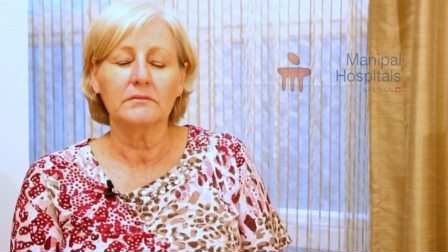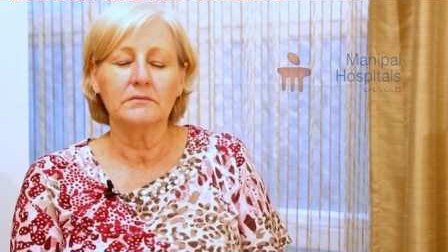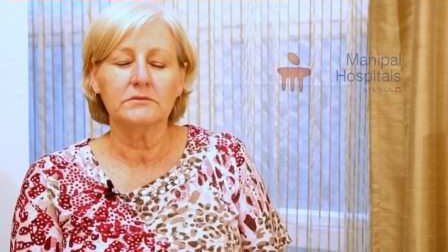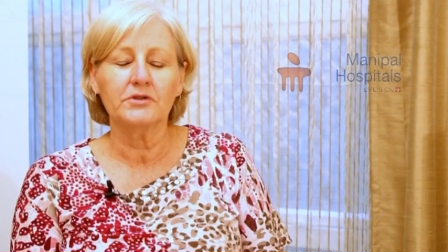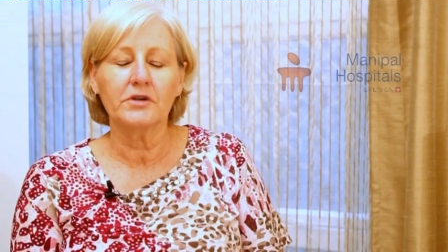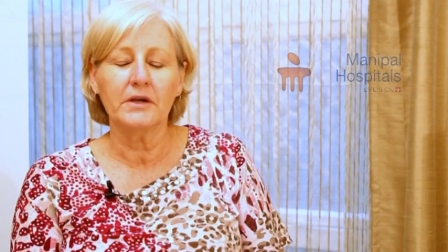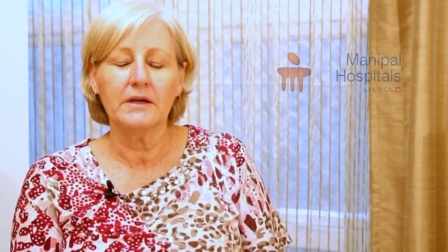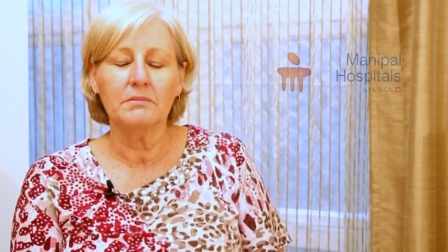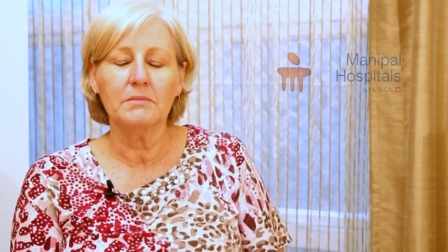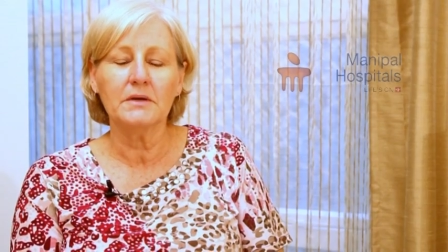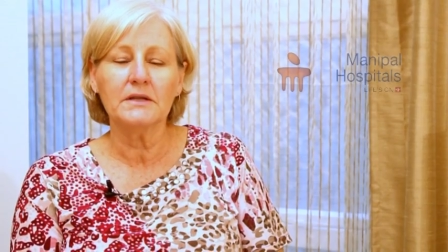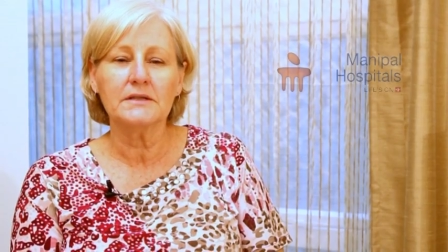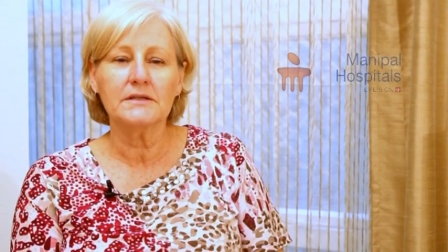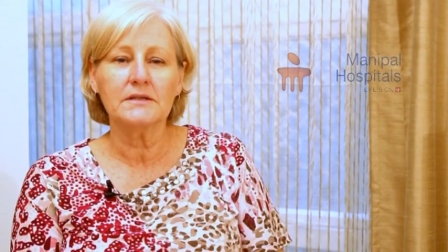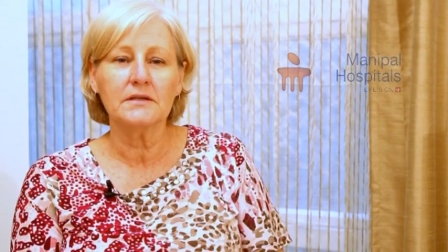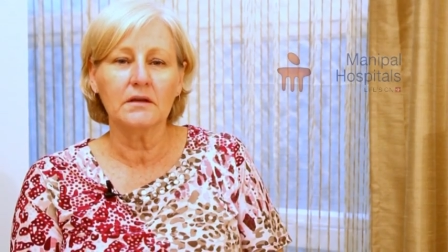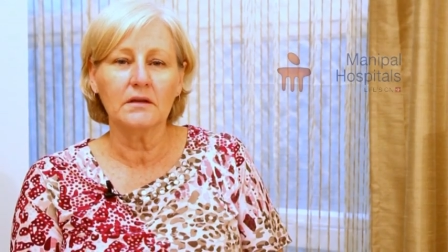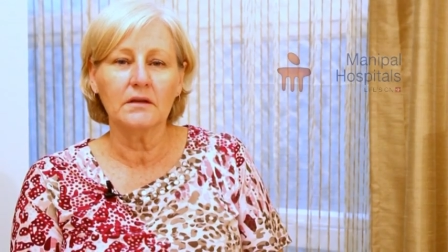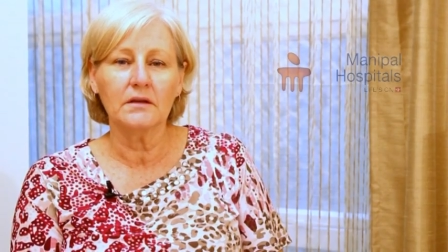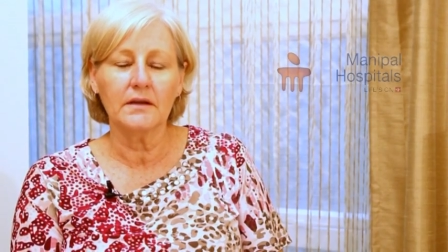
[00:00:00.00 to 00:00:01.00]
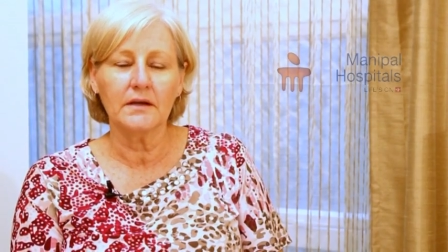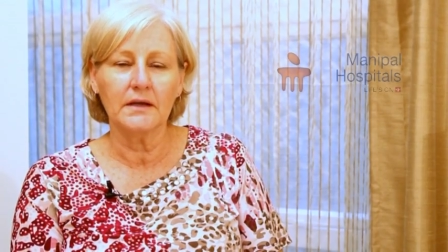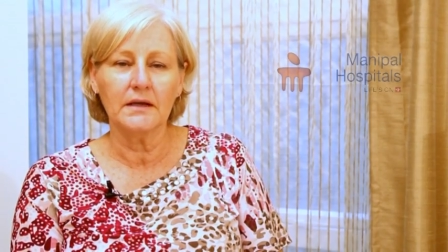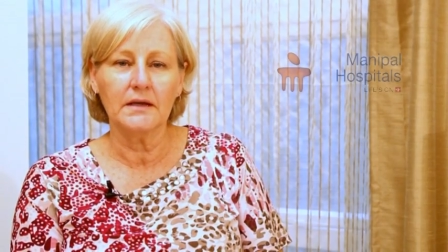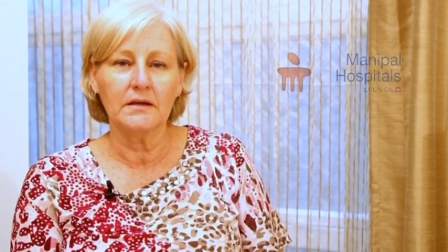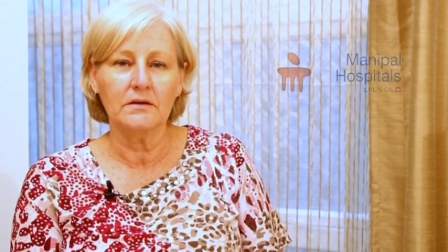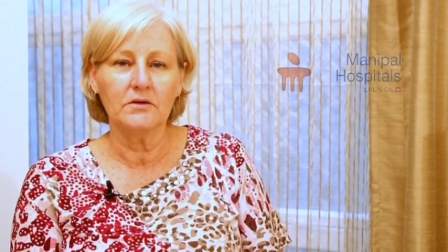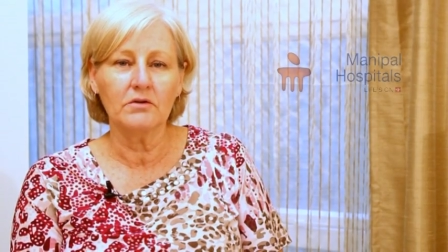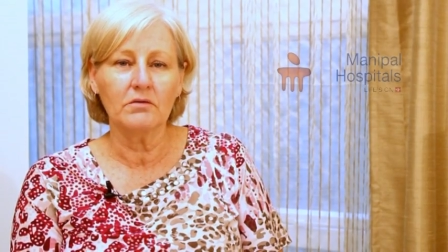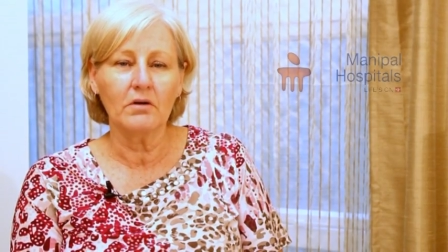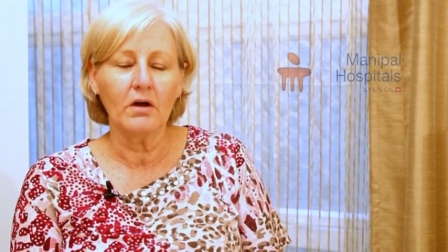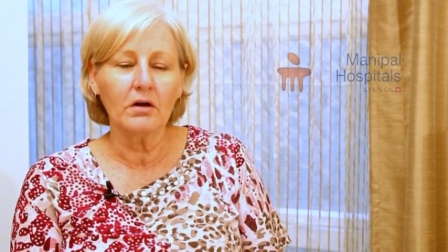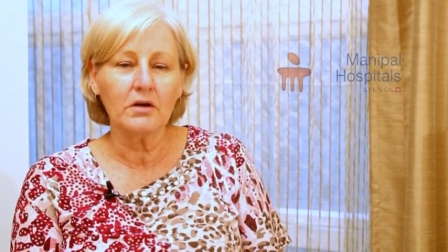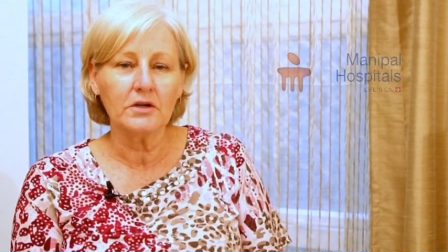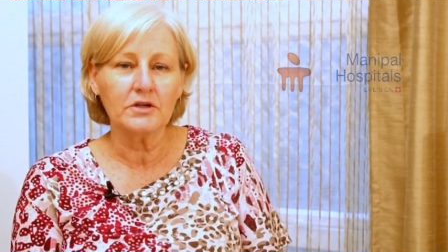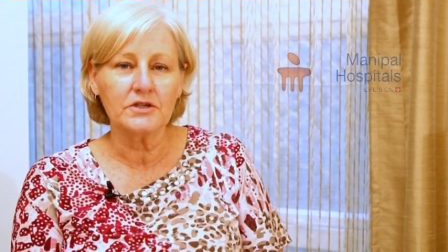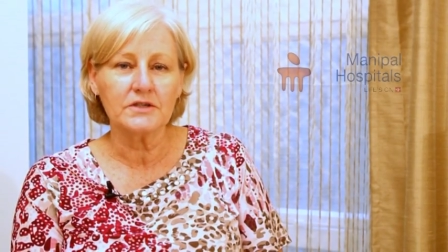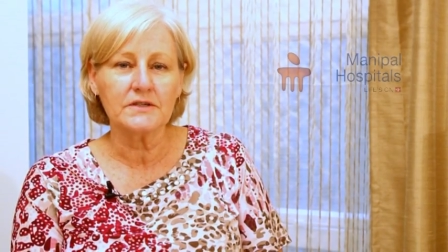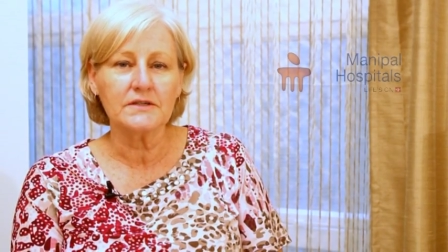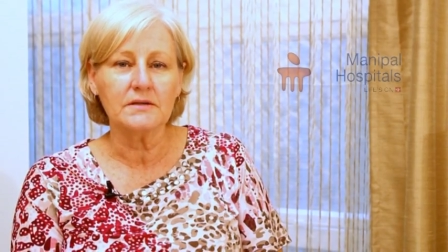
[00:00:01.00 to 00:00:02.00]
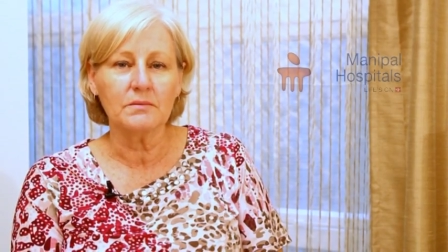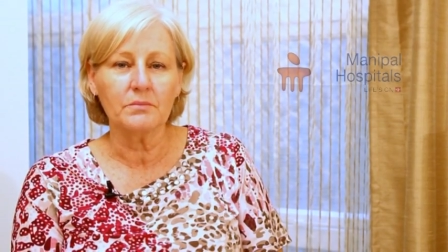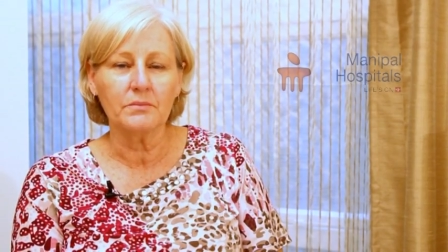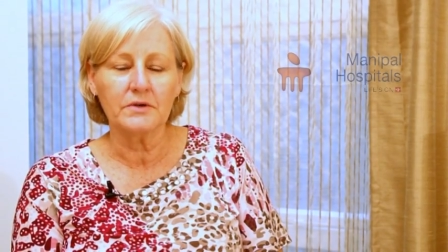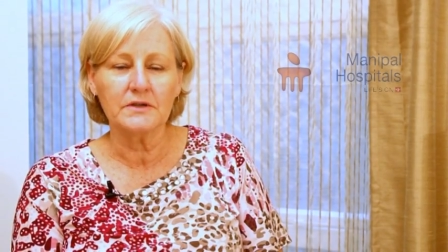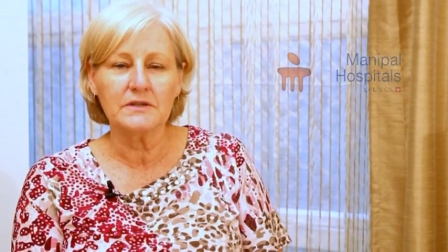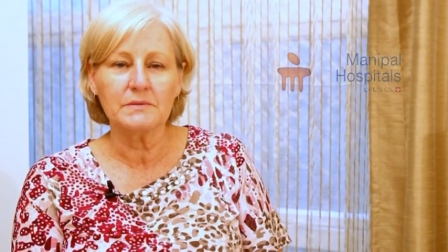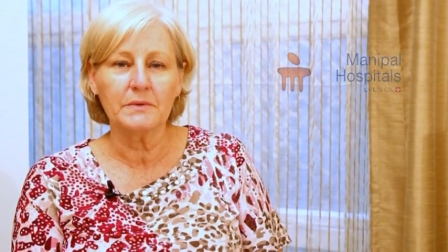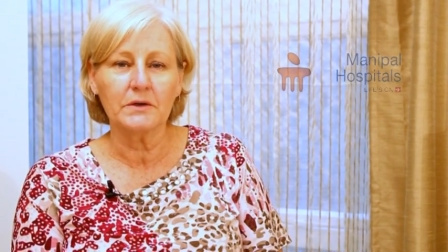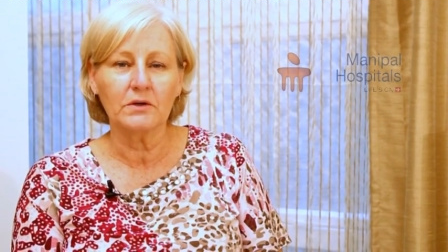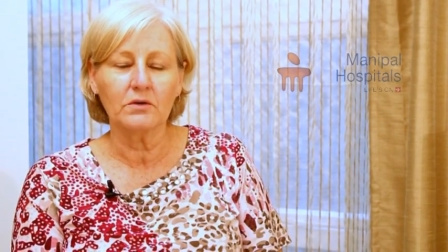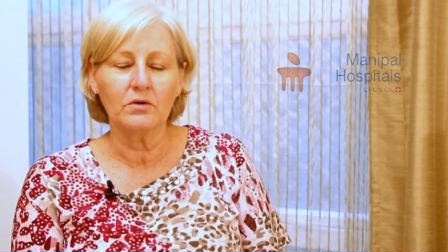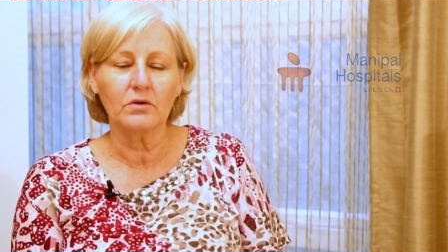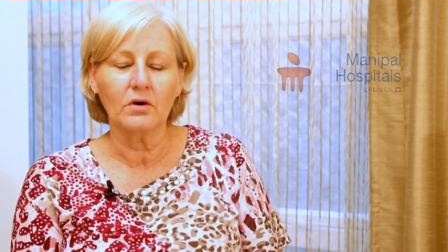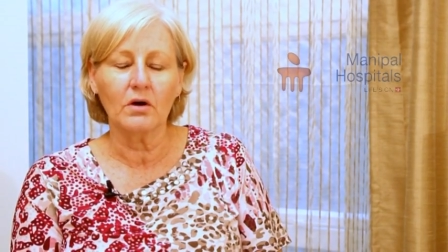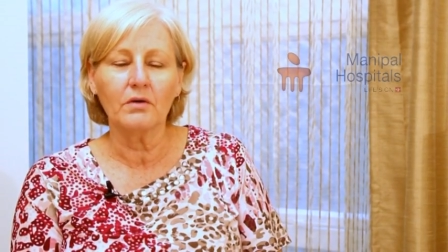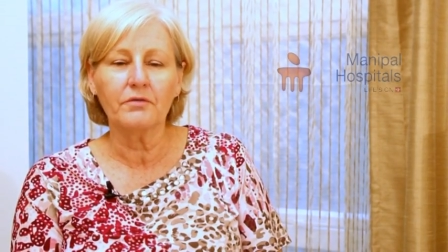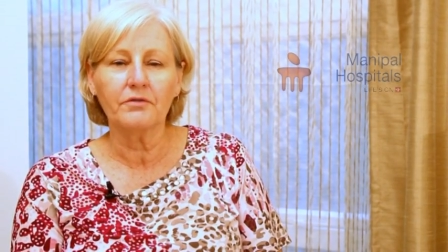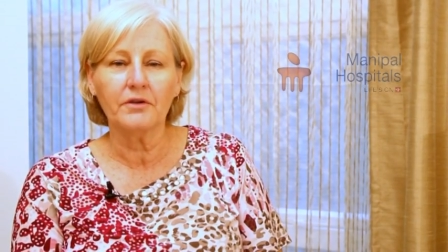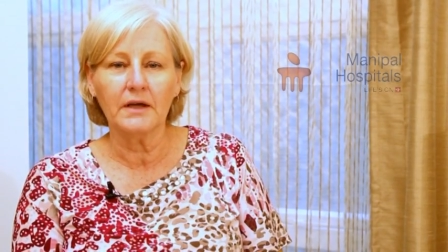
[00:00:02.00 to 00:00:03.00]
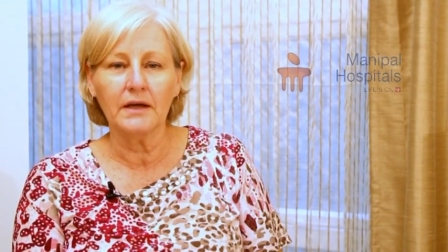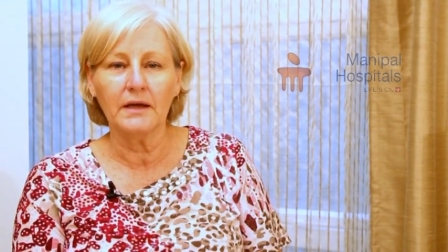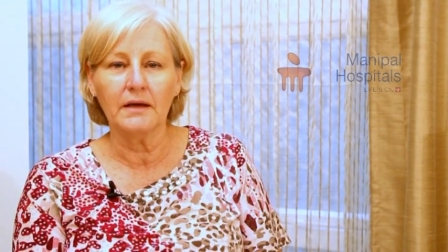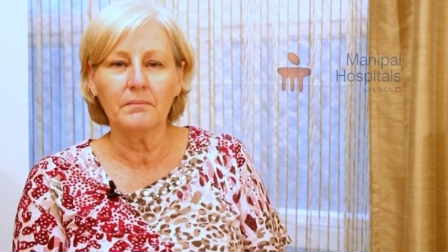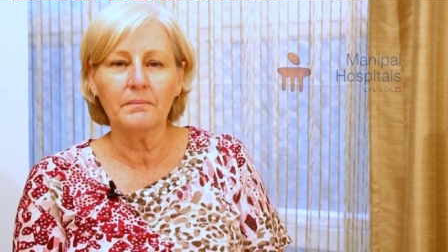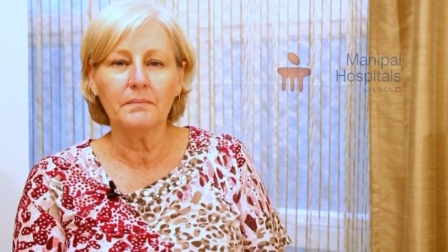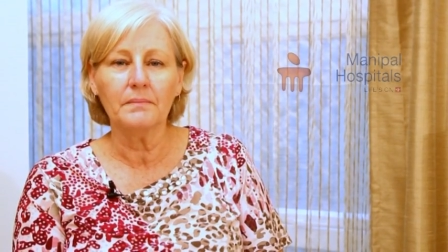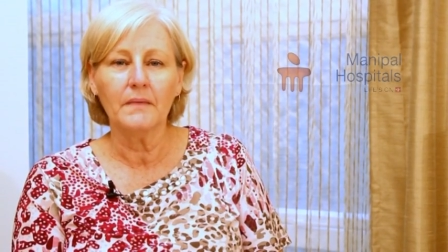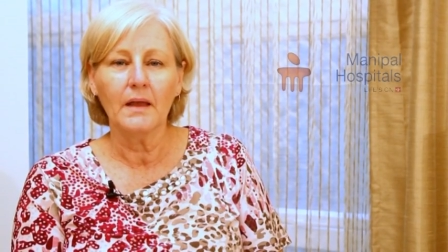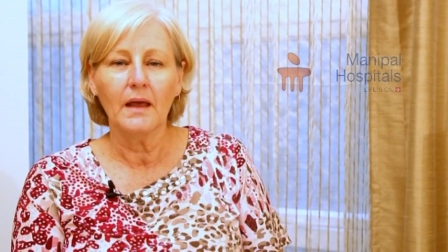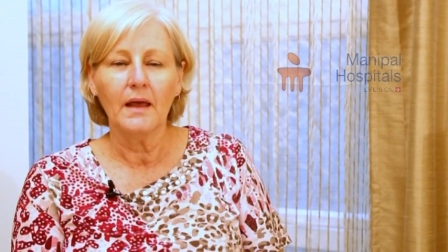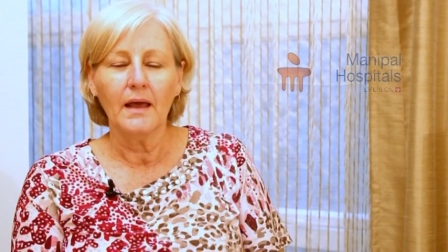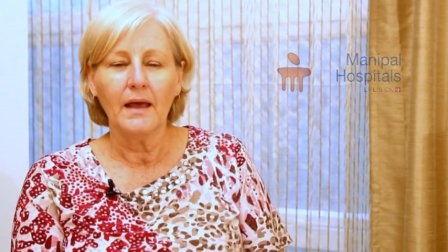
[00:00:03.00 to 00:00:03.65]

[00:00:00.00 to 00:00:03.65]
treatments that the neurologists in Brisbane could offer him,